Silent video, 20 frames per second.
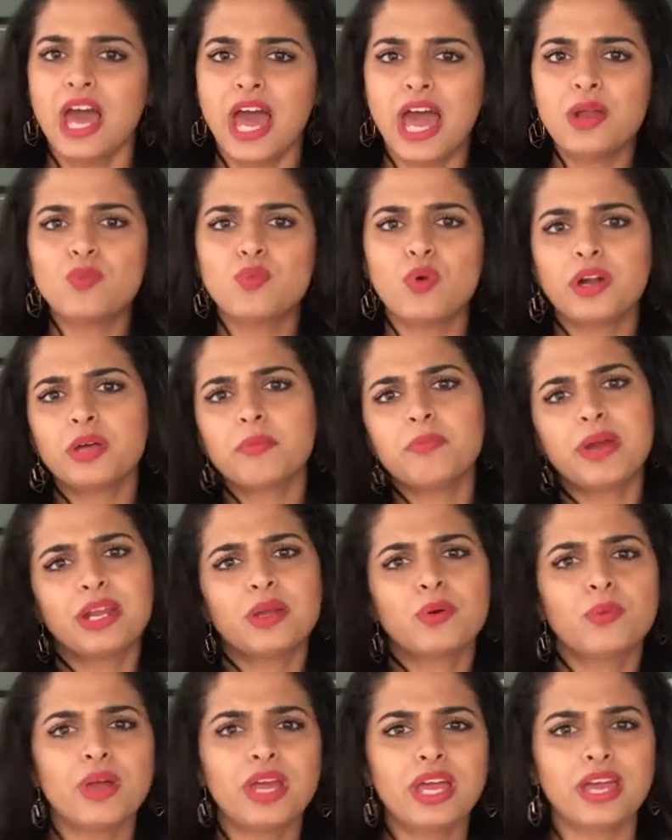And what a
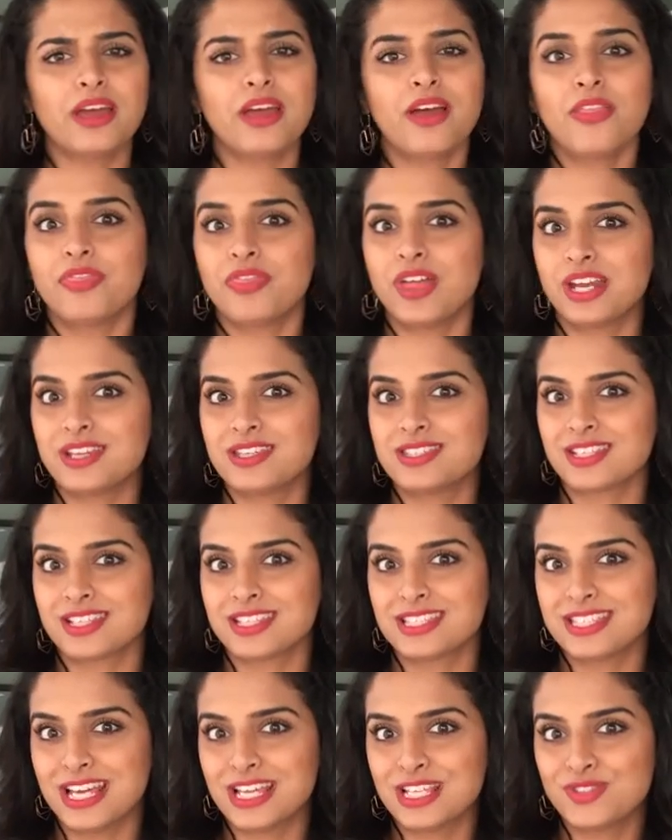better way than a
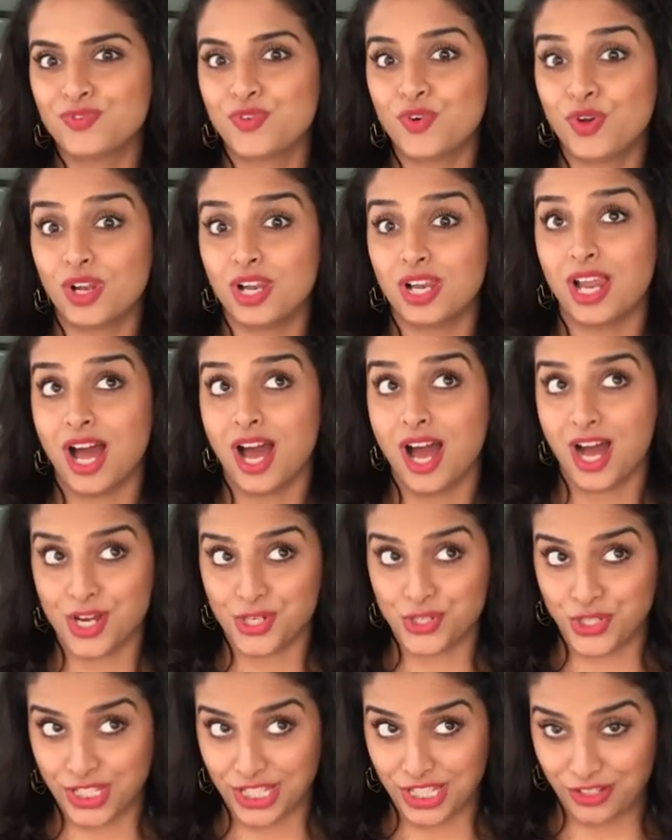successful
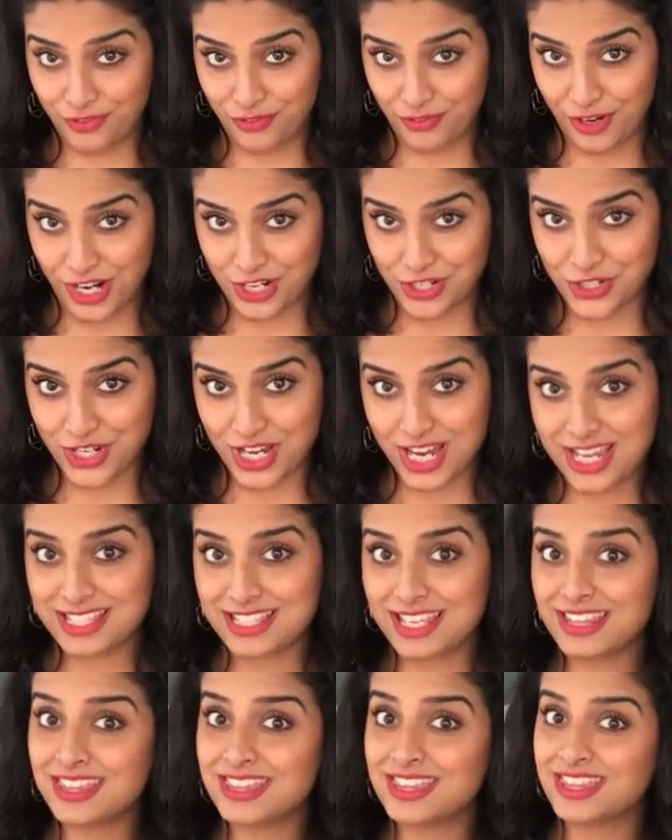Aashiqui franchise
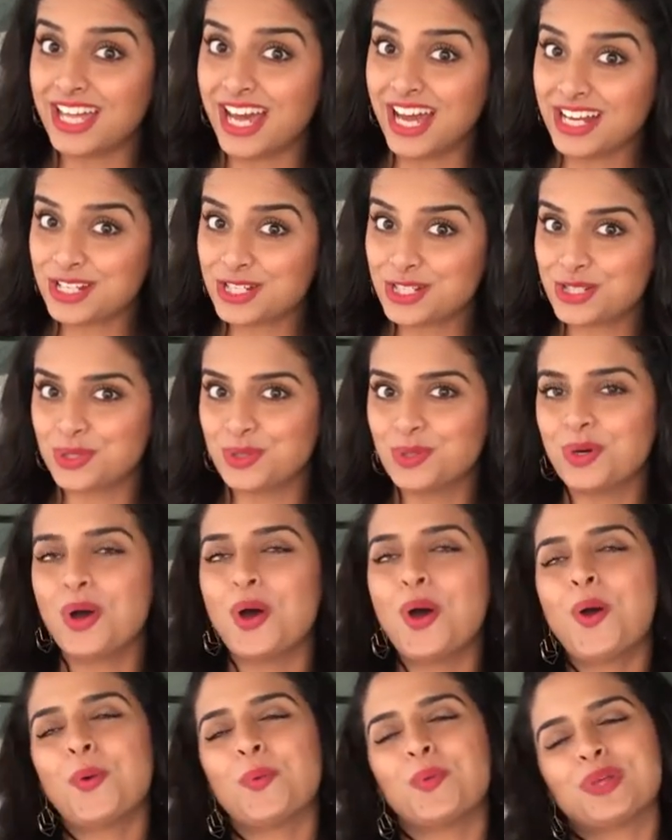and that too
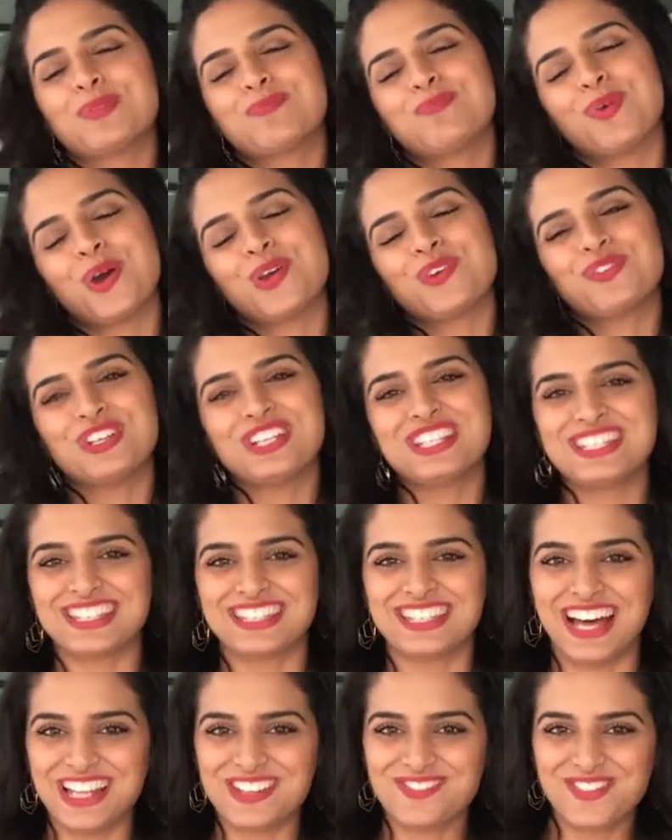with boyfriend
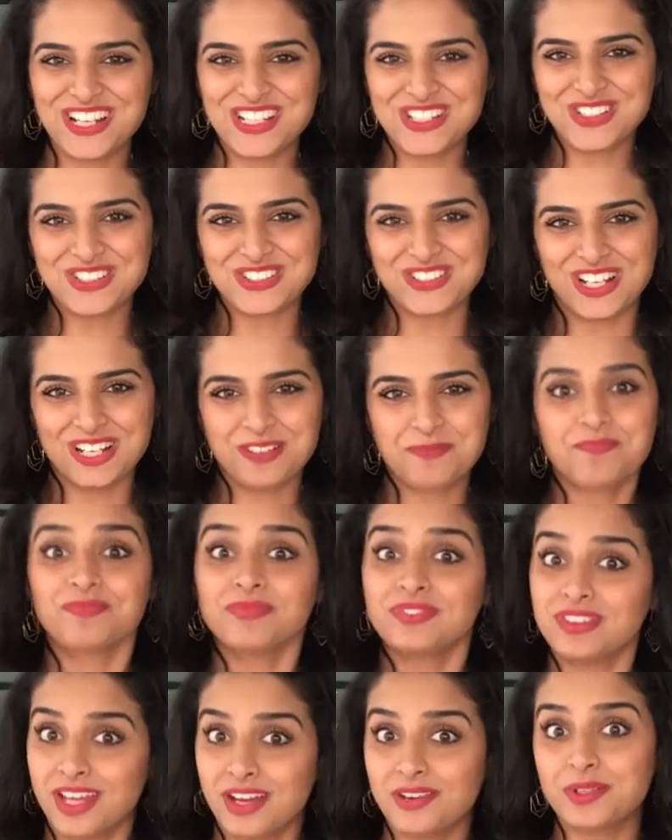Sidharth Malhotra.
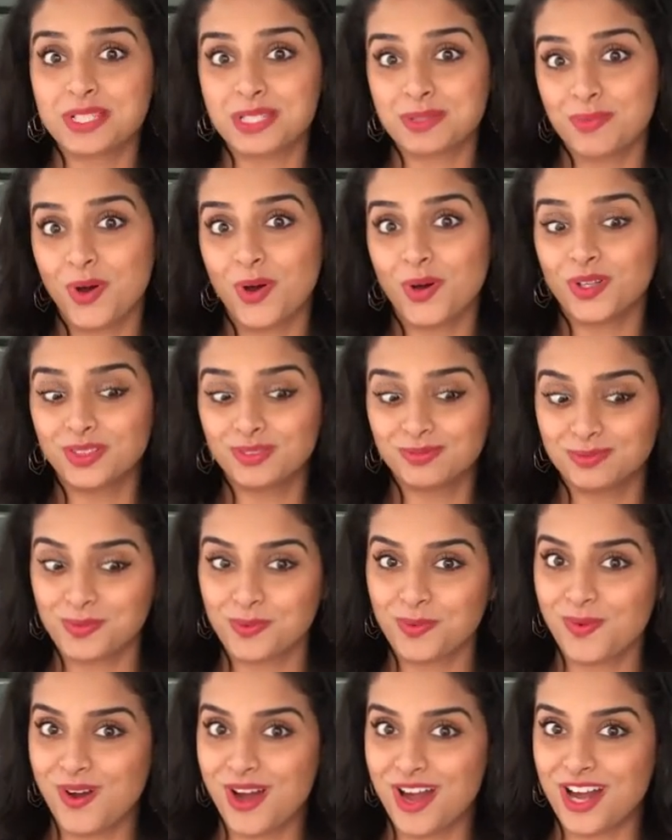There is more.
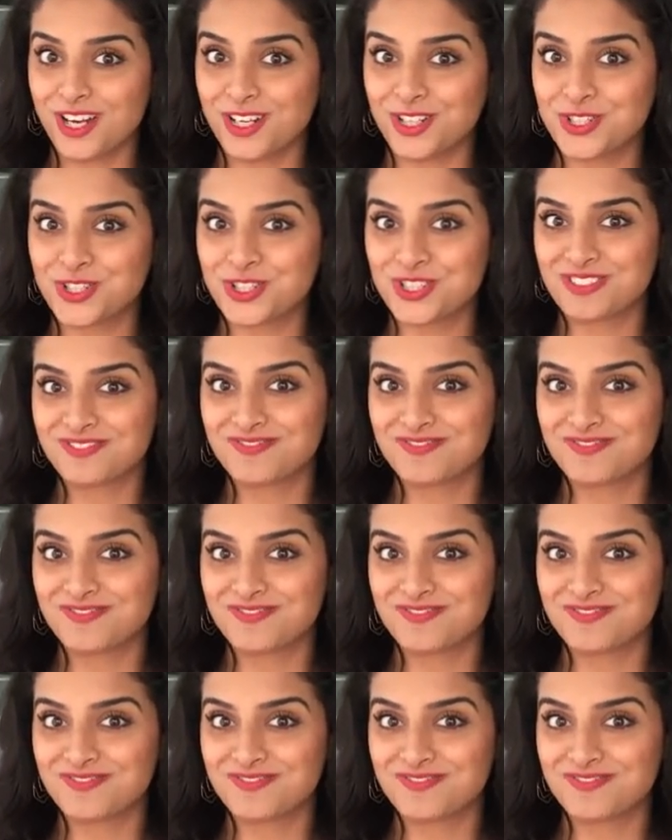Watch.